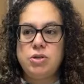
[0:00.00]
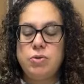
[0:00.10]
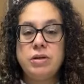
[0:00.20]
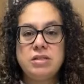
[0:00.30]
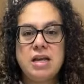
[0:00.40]

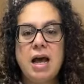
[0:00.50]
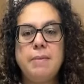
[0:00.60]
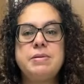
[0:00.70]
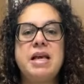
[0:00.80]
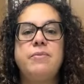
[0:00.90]
quilt
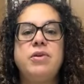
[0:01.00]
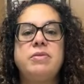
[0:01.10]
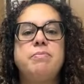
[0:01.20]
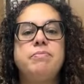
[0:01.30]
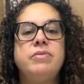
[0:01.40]
tops, and with
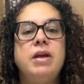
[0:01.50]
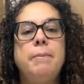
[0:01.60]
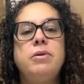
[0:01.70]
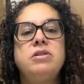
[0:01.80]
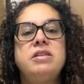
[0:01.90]

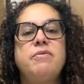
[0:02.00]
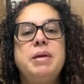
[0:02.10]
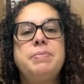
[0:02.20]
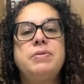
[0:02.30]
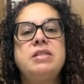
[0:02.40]
numbers of
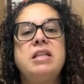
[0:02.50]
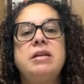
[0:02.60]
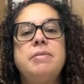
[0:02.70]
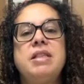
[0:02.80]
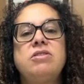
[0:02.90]
people telling
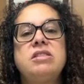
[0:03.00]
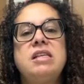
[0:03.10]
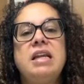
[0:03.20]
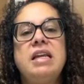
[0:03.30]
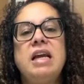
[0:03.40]
me they're
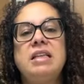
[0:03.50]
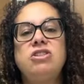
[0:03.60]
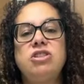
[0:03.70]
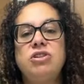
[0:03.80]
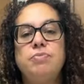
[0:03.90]
sending, I
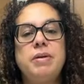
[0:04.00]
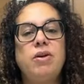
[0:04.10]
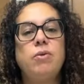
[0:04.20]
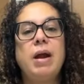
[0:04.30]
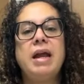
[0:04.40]
should be
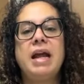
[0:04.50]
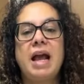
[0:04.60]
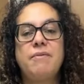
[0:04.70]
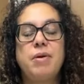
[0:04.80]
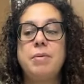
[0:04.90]
all right. I
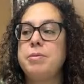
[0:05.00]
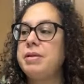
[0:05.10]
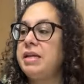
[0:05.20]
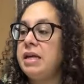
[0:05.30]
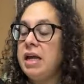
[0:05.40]
have
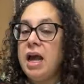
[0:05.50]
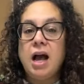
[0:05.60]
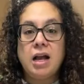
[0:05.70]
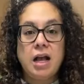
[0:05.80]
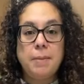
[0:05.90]
probably
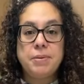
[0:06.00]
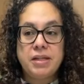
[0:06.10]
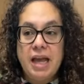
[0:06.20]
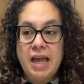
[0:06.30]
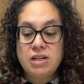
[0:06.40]
a couple of
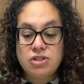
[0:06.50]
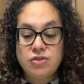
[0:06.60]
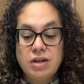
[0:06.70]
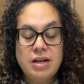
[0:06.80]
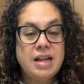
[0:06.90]

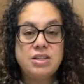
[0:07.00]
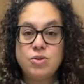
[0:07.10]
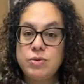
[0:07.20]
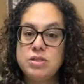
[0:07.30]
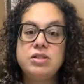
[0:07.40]
extra, and it's
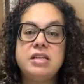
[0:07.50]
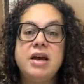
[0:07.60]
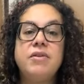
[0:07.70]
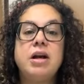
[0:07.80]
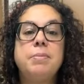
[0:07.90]
always good to have
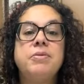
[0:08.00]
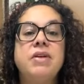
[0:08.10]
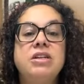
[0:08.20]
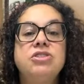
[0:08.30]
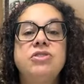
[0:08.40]
a couple of
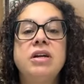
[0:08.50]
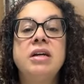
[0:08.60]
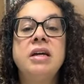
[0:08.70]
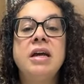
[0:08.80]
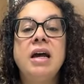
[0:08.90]
extra.
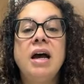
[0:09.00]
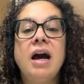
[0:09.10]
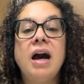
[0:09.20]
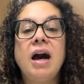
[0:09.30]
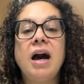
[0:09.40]

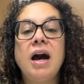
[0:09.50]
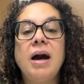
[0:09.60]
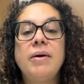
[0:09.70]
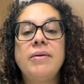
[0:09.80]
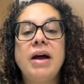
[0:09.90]

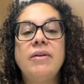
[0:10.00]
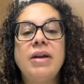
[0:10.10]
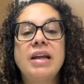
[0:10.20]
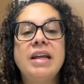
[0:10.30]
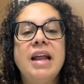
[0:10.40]
I
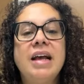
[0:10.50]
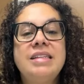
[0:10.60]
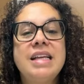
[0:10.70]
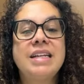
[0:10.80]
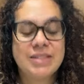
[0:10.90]
recognize
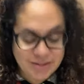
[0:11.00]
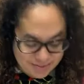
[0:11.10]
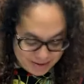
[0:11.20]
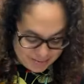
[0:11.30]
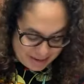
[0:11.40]
that
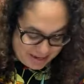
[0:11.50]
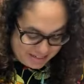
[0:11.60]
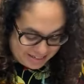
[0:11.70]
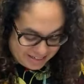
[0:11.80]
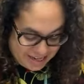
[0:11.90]
strawberry
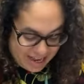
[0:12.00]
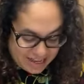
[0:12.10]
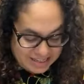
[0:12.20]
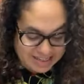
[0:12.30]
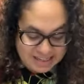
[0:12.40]
packaging,
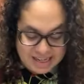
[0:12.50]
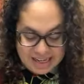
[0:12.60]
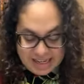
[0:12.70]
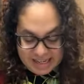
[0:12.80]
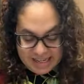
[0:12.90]
yes.
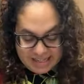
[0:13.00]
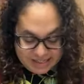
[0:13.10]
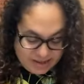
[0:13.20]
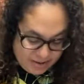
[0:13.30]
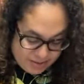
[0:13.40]

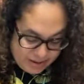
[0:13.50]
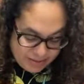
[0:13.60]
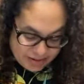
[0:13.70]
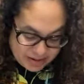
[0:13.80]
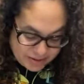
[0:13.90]
So here
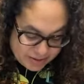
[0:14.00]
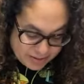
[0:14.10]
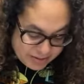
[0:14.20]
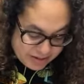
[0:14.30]
we go.